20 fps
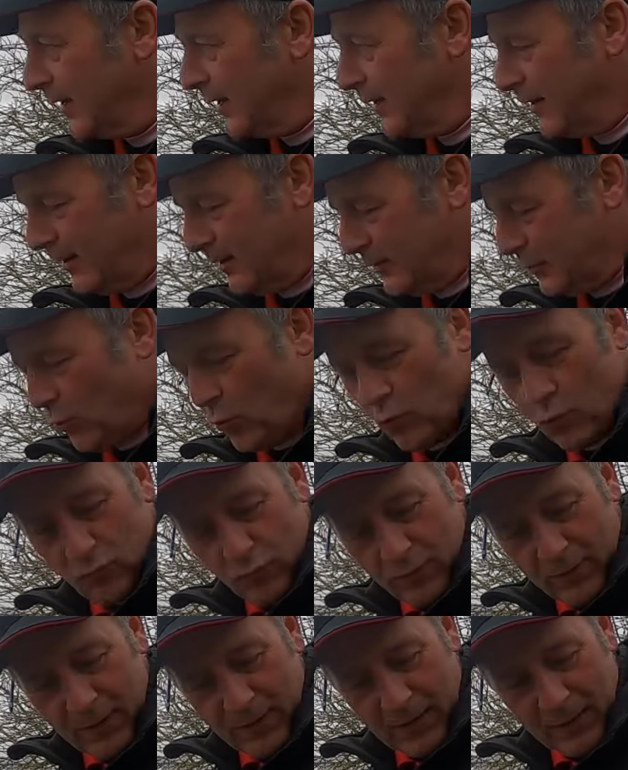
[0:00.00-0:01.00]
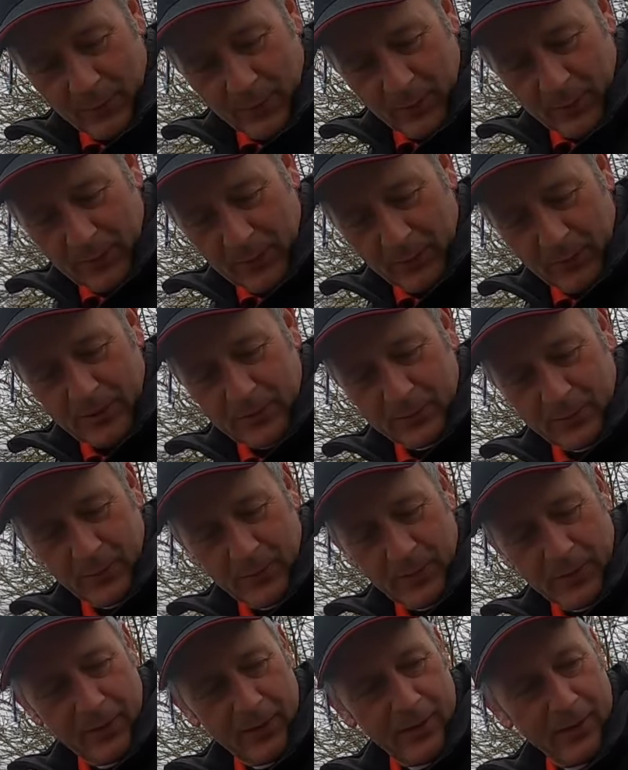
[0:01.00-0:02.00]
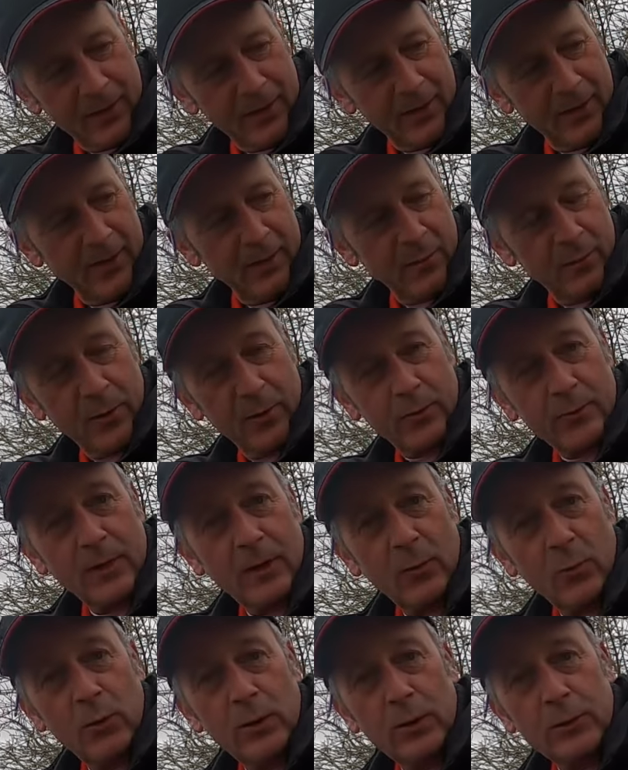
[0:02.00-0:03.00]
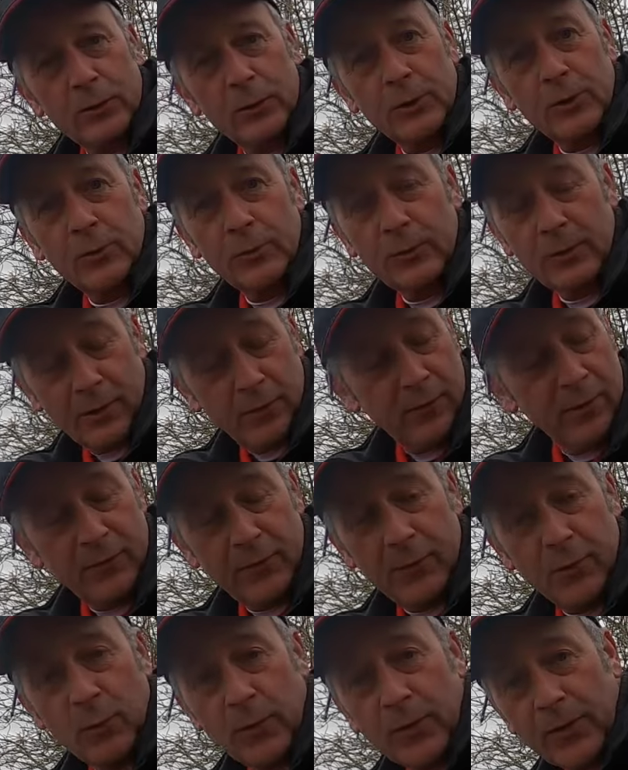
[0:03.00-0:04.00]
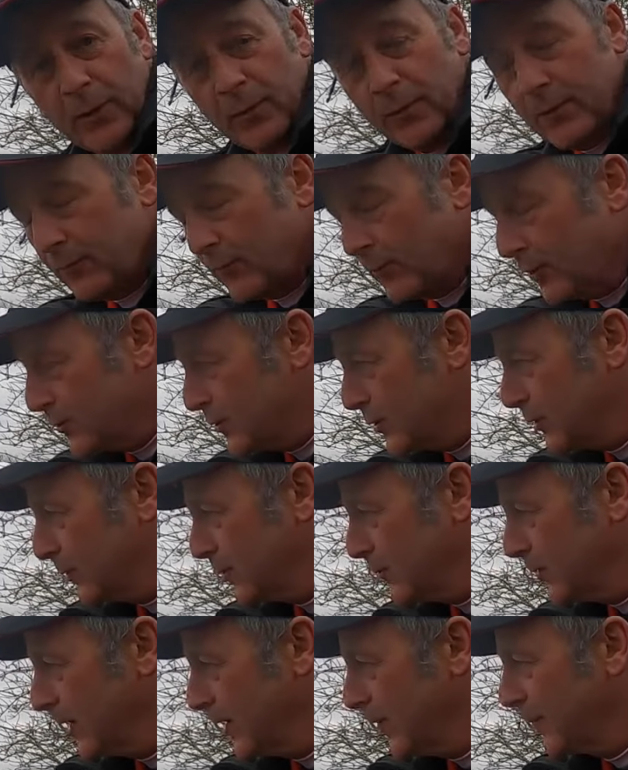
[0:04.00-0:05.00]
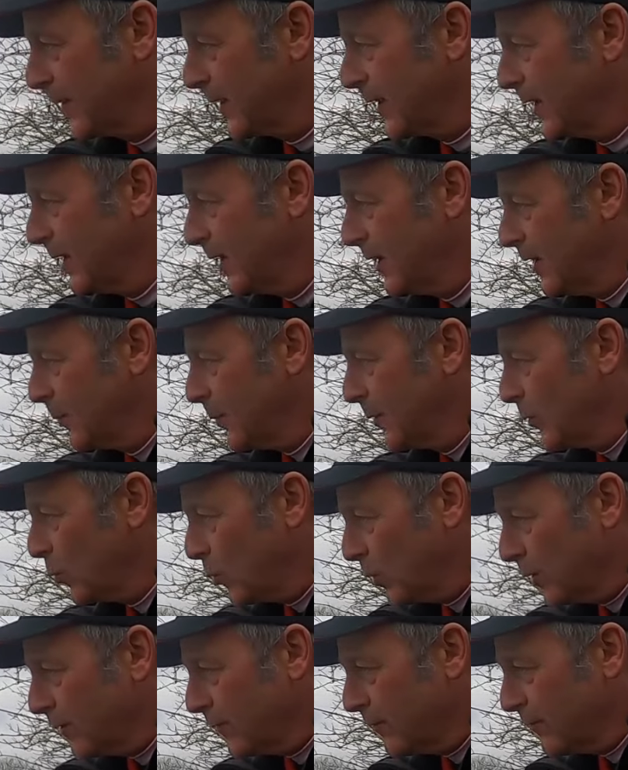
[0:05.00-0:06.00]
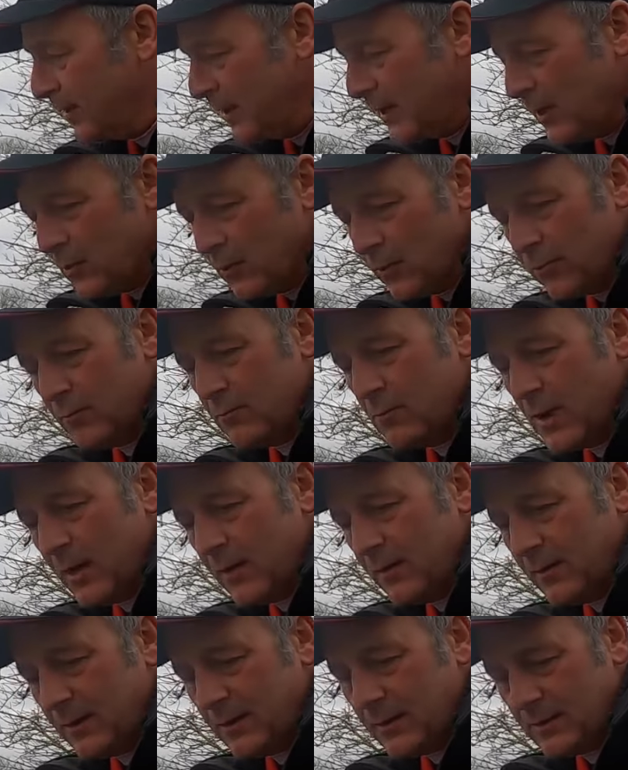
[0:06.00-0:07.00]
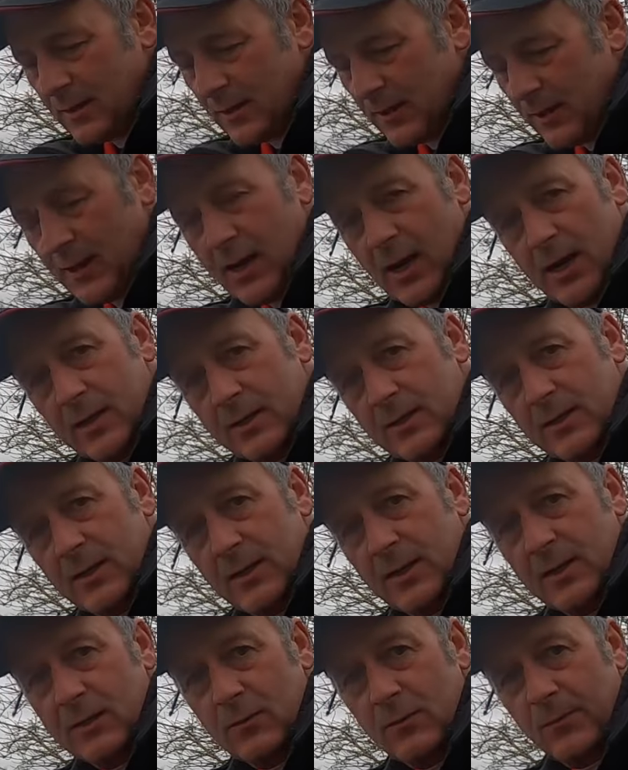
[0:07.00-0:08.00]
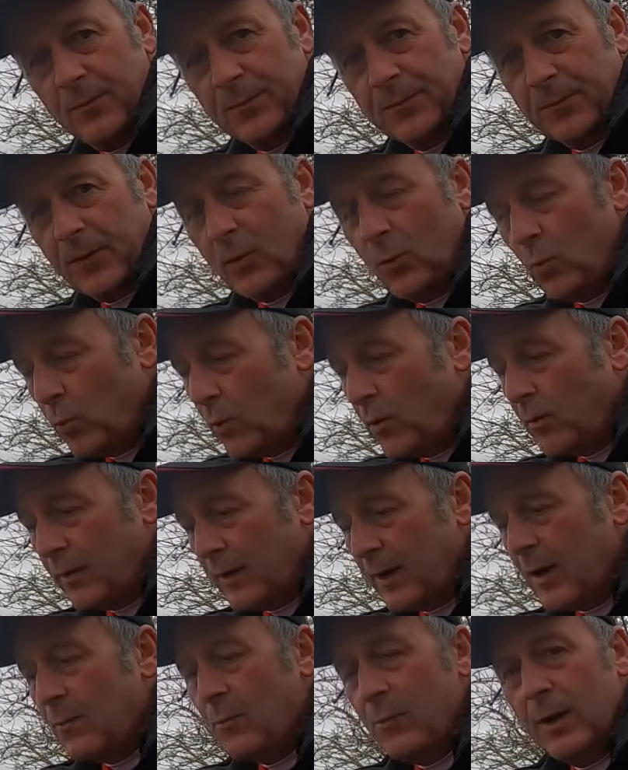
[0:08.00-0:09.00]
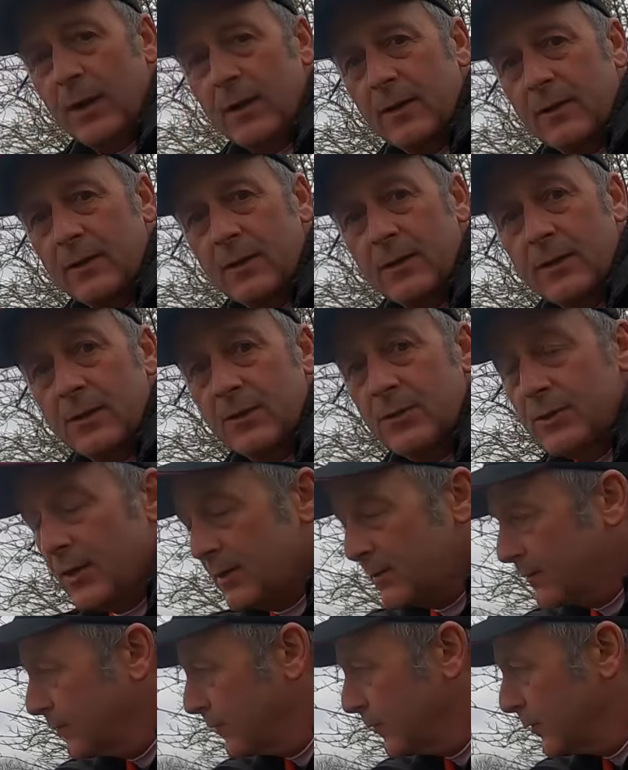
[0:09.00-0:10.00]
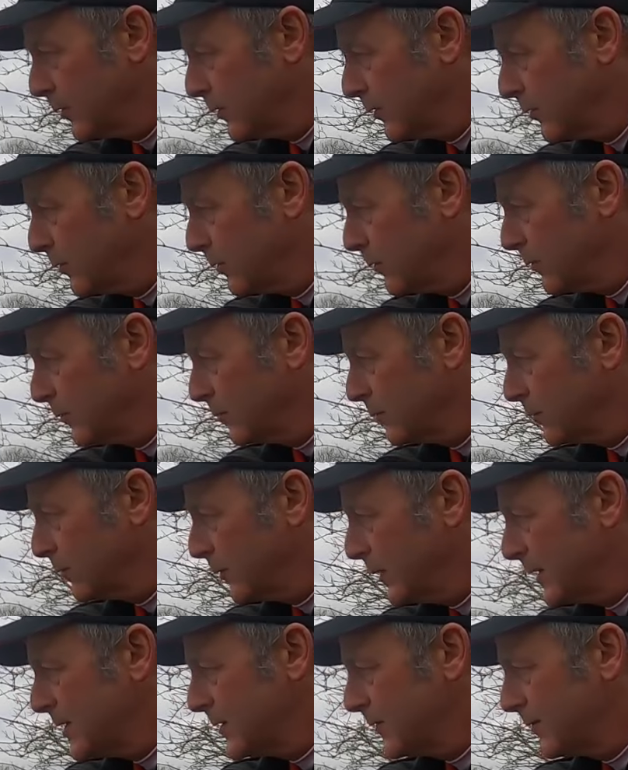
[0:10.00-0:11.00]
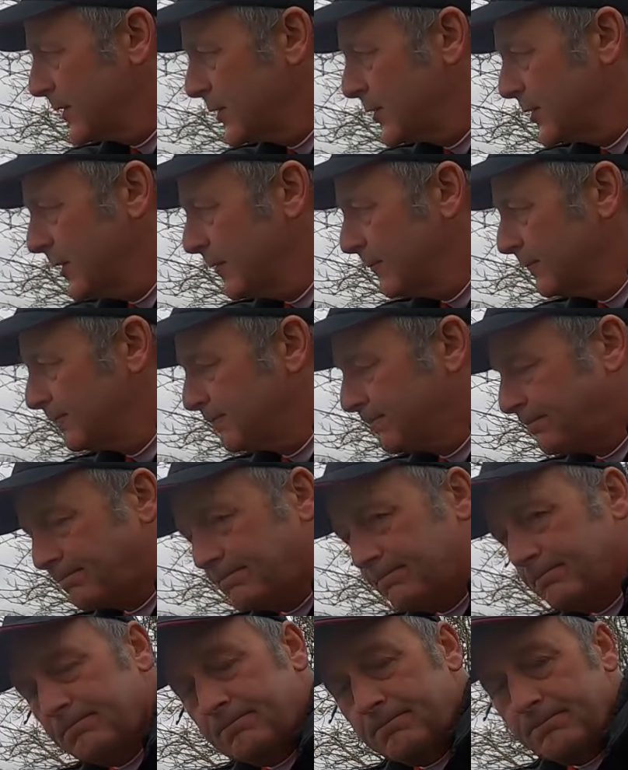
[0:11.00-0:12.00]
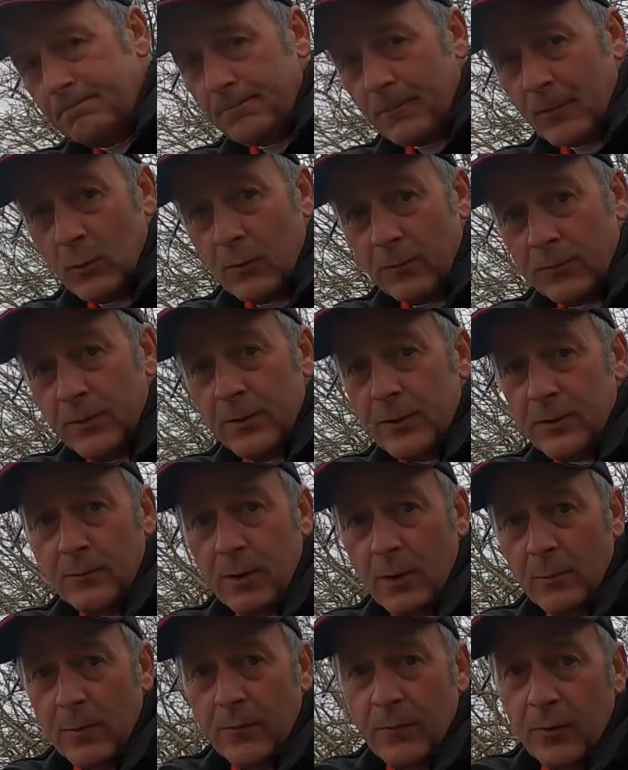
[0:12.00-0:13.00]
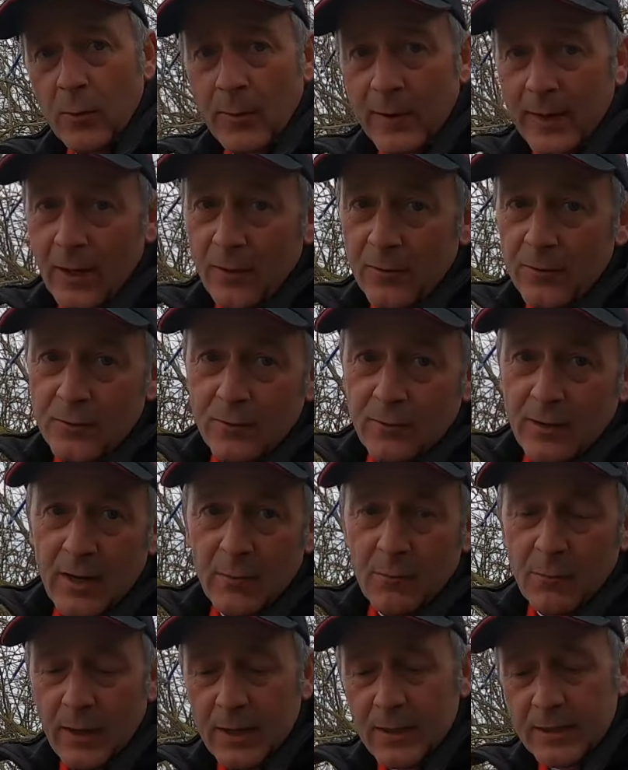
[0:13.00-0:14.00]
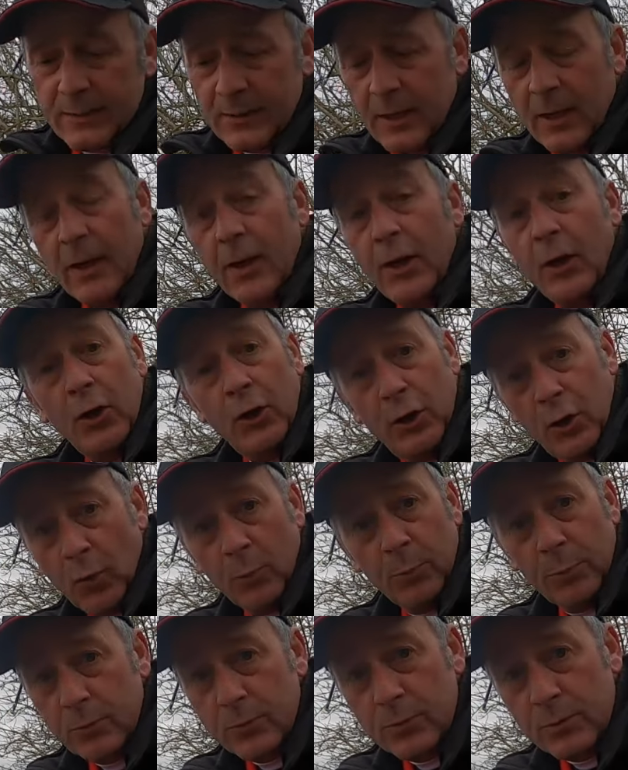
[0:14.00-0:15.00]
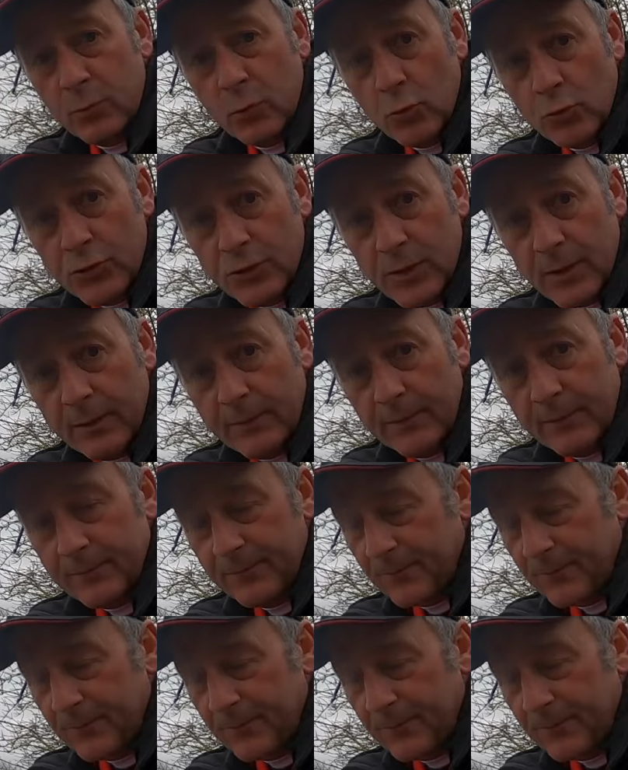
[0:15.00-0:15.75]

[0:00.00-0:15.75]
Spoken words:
It's unreal how many people ask me about the landing net pole, so I will do a review on that one. I've got to do that. But one of the other main things that I get asked is, what ground bait do you suggest for winter fishing? Well, first of all, before we get on to ground baits, don't put too much in.